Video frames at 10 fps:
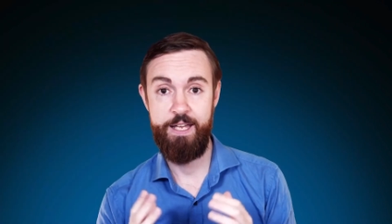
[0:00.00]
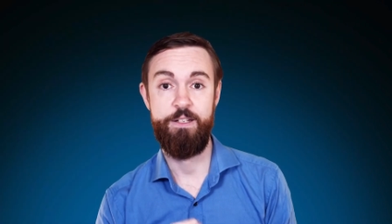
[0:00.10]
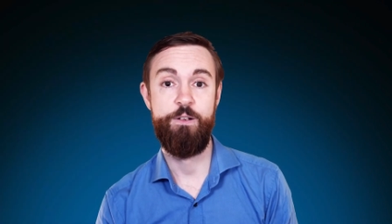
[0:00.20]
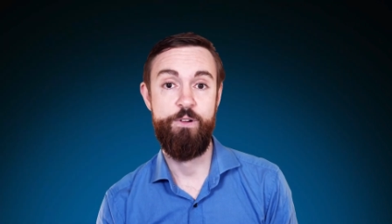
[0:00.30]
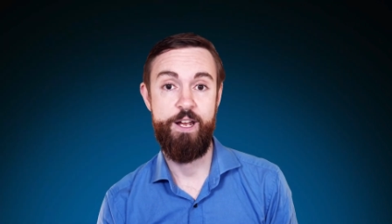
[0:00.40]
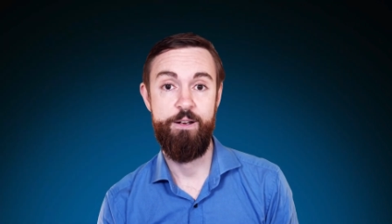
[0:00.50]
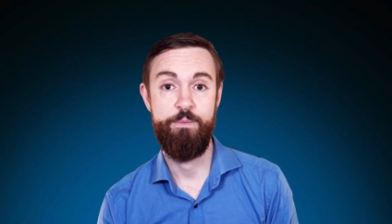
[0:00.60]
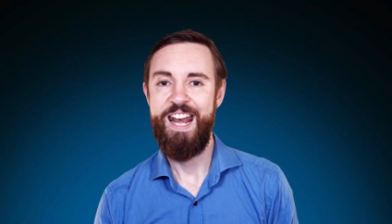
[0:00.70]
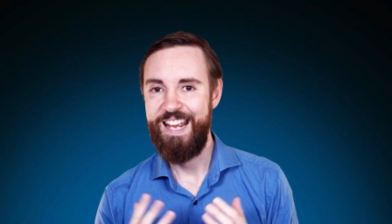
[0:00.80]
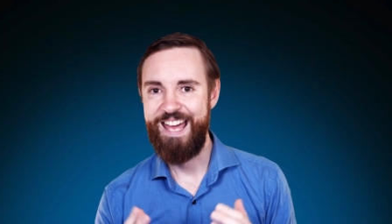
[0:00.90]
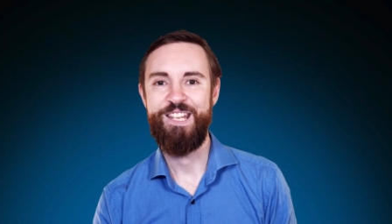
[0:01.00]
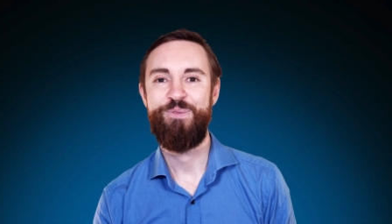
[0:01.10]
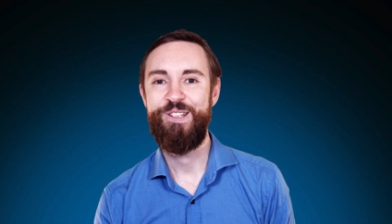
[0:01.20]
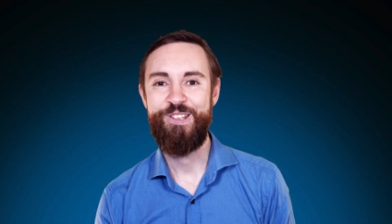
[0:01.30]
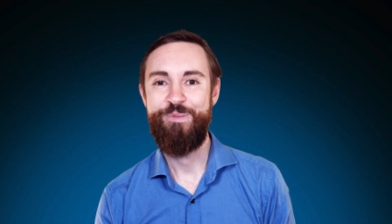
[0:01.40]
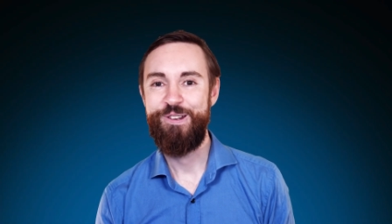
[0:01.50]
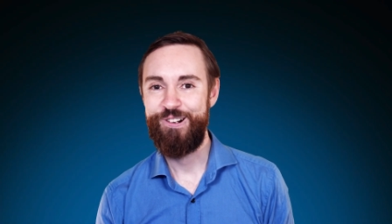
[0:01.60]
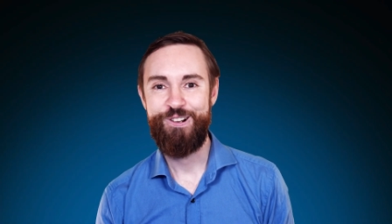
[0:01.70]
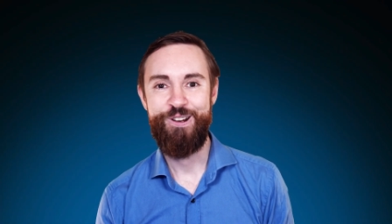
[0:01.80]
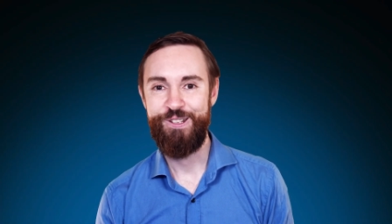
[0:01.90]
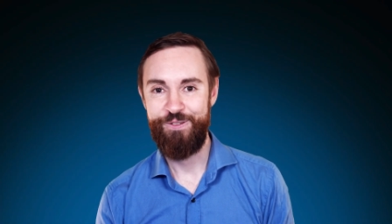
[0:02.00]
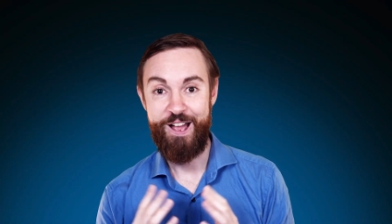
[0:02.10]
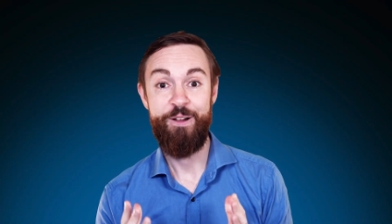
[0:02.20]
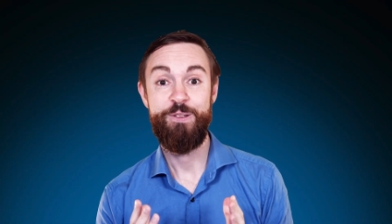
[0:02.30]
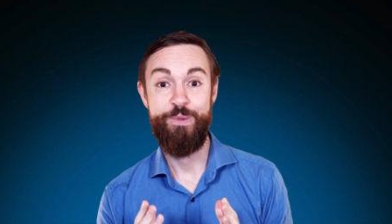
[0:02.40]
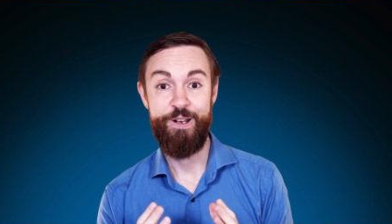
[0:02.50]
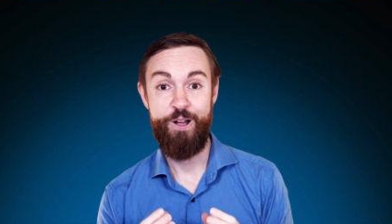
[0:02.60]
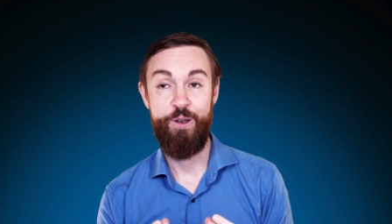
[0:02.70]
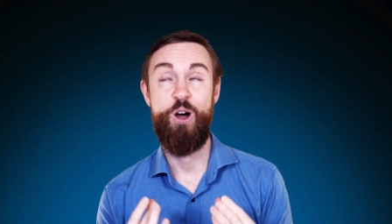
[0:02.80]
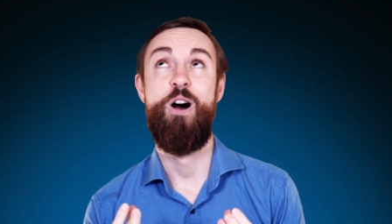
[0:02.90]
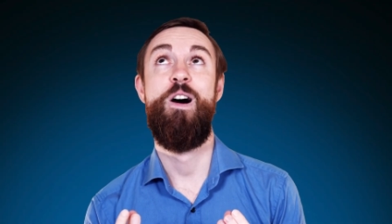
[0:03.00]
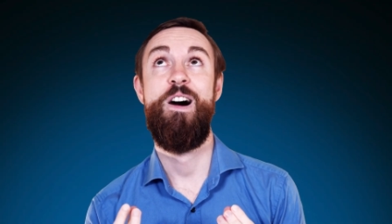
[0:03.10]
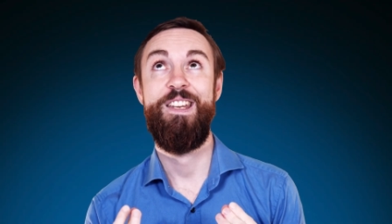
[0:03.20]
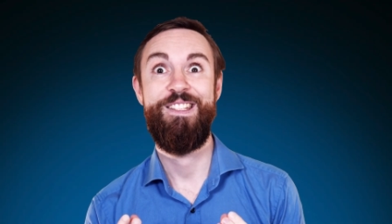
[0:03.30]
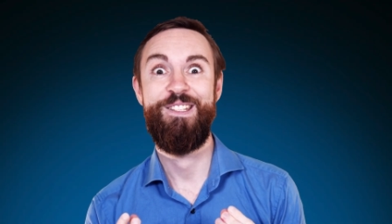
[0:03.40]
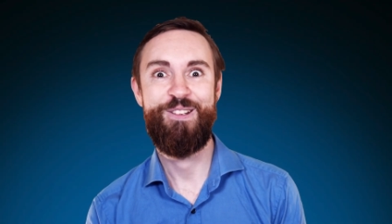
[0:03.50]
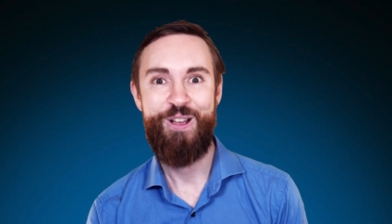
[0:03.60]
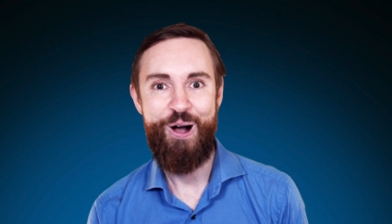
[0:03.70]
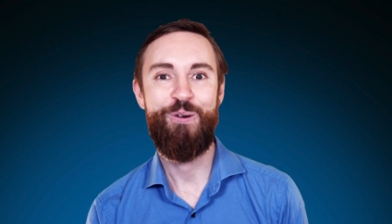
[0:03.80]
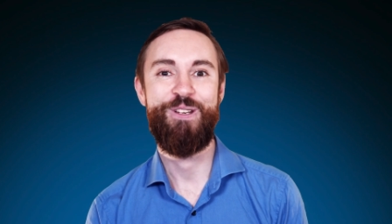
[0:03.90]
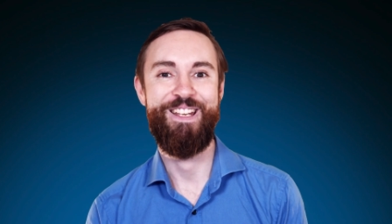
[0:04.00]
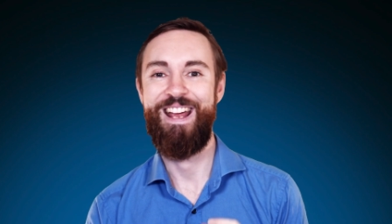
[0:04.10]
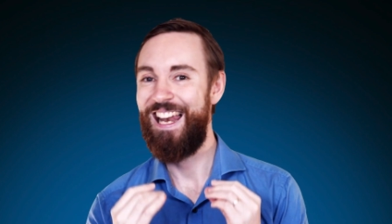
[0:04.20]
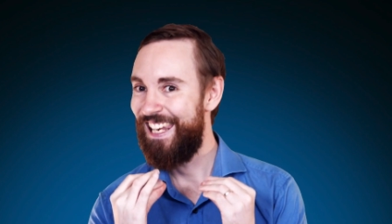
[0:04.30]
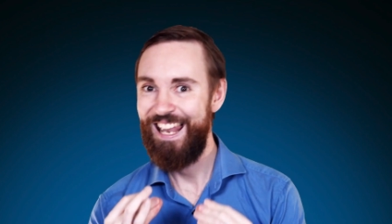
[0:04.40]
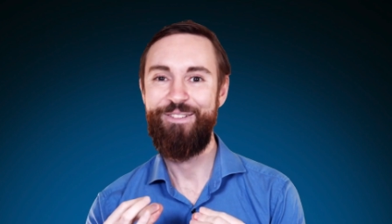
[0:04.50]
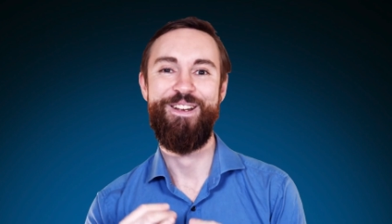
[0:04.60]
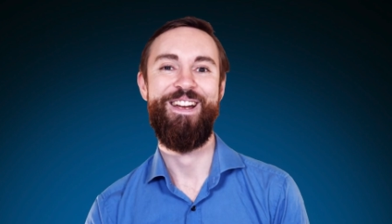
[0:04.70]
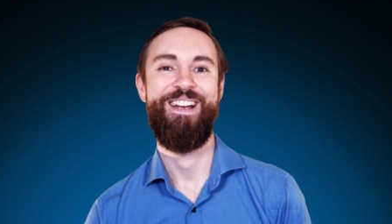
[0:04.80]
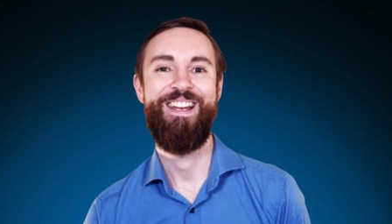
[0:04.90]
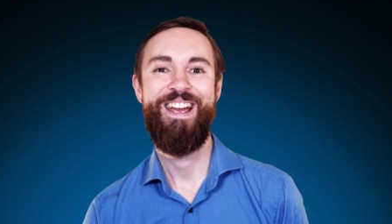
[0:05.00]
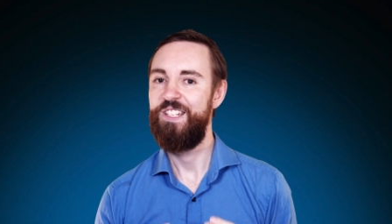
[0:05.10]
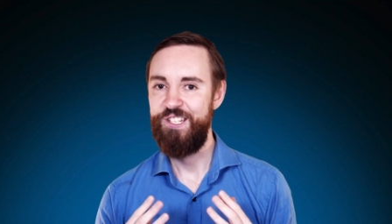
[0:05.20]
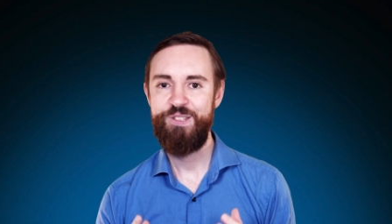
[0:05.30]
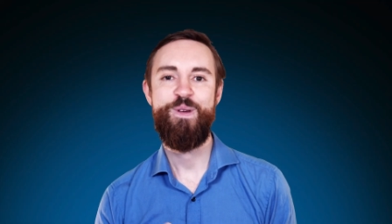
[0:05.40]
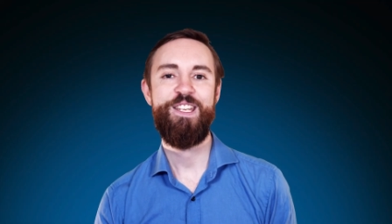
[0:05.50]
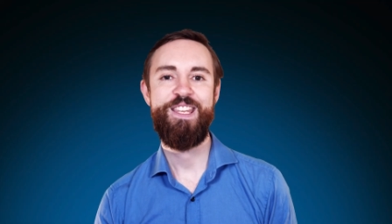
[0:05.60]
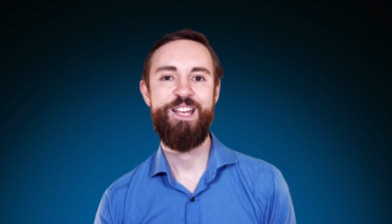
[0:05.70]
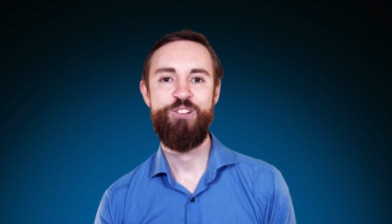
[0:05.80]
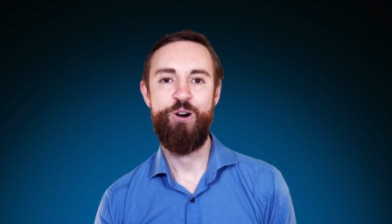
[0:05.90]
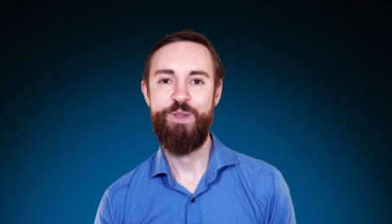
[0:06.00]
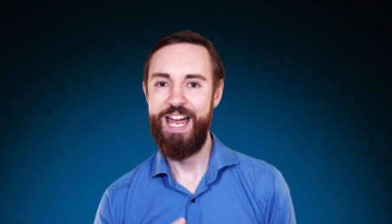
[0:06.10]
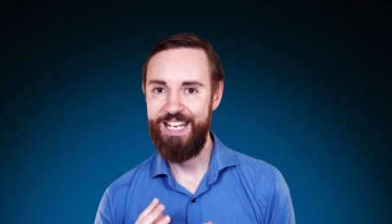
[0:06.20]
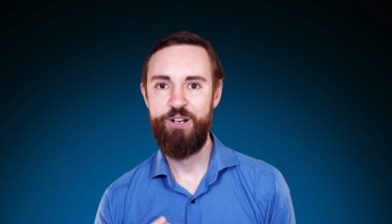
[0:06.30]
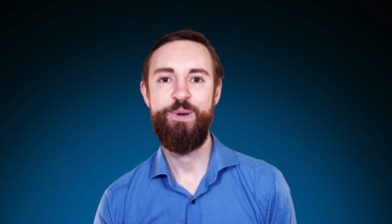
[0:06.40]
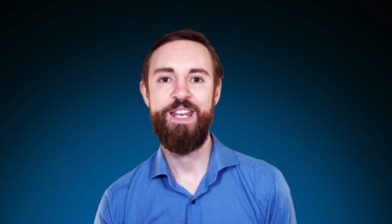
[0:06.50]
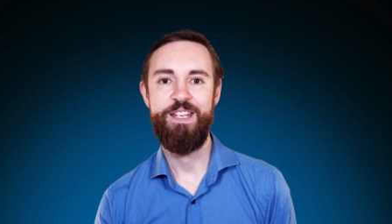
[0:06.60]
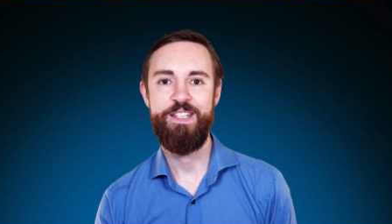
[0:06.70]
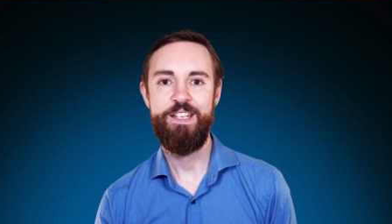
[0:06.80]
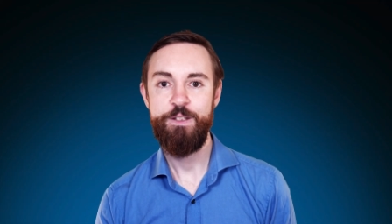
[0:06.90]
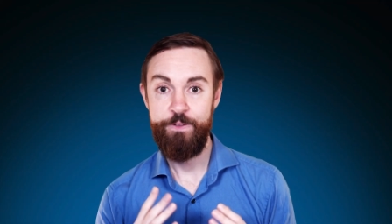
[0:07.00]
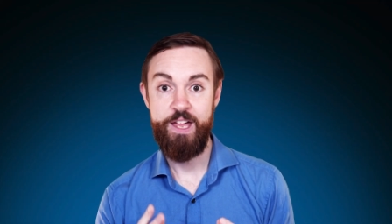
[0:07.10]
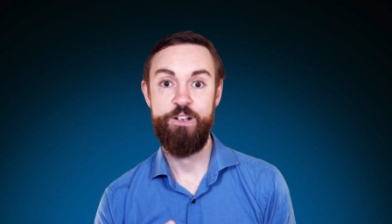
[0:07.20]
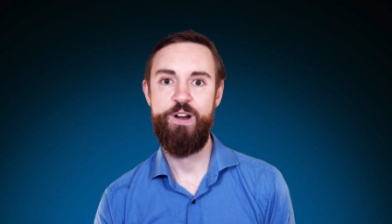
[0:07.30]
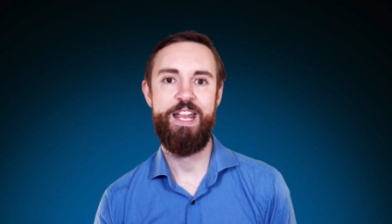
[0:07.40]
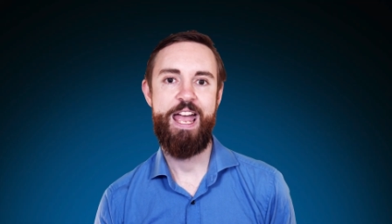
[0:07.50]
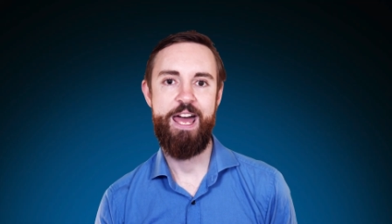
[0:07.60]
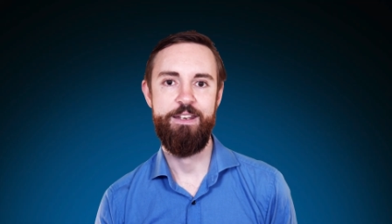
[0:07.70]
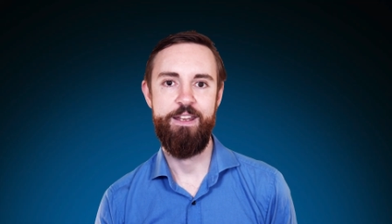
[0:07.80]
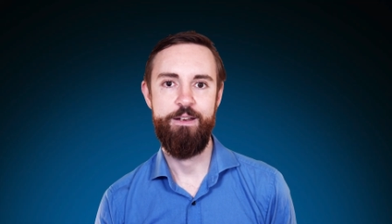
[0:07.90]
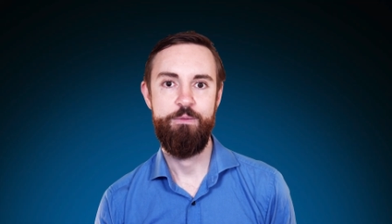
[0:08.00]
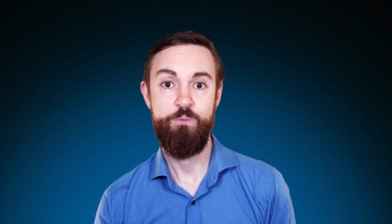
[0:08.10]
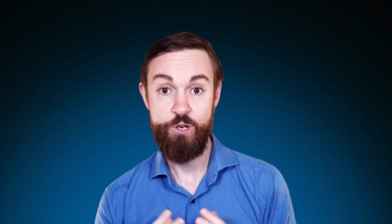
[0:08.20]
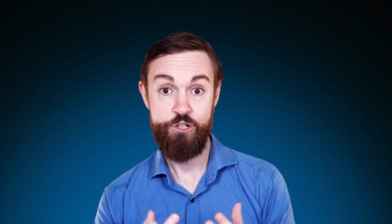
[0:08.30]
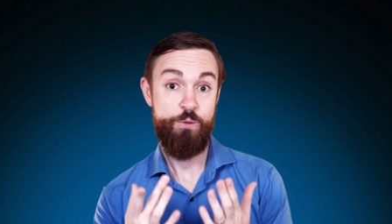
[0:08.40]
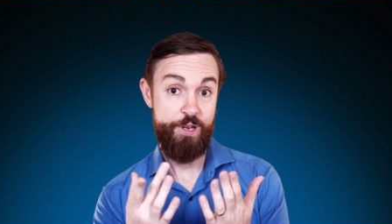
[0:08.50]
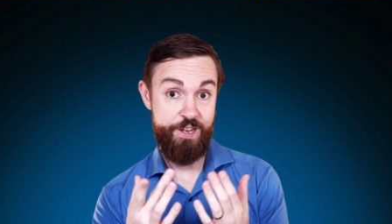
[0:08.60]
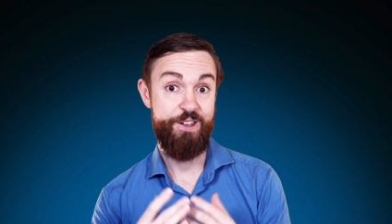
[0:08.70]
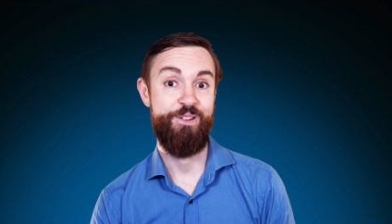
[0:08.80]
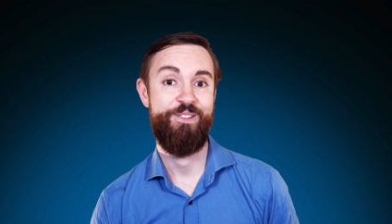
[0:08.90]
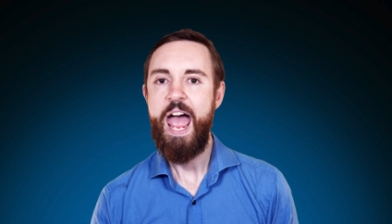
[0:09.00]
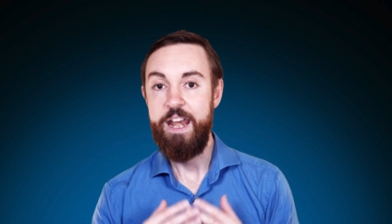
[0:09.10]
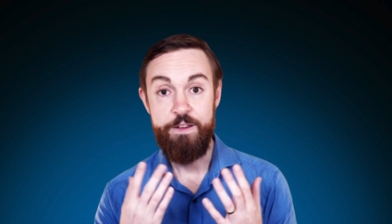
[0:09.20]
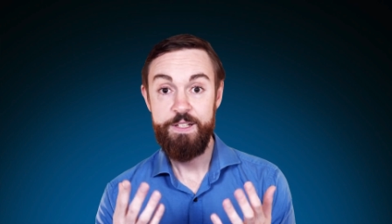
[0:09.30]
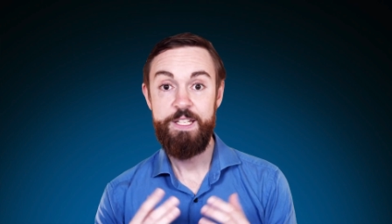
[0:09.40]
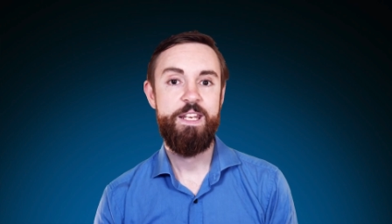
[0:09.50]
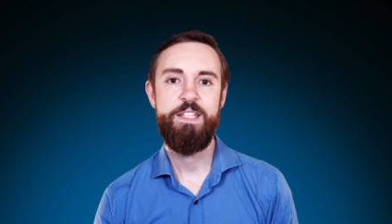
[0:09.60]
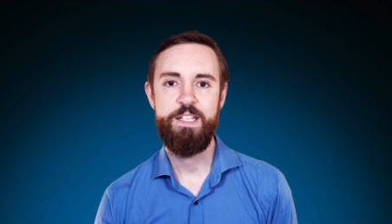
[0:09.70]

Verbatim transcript: and career." And again, that's why so many recruiters have come to me and gone, "Oh, this is golden, I love it," because it just makes their job that little bit easier to find the right candidate, which should be you. And you can see in this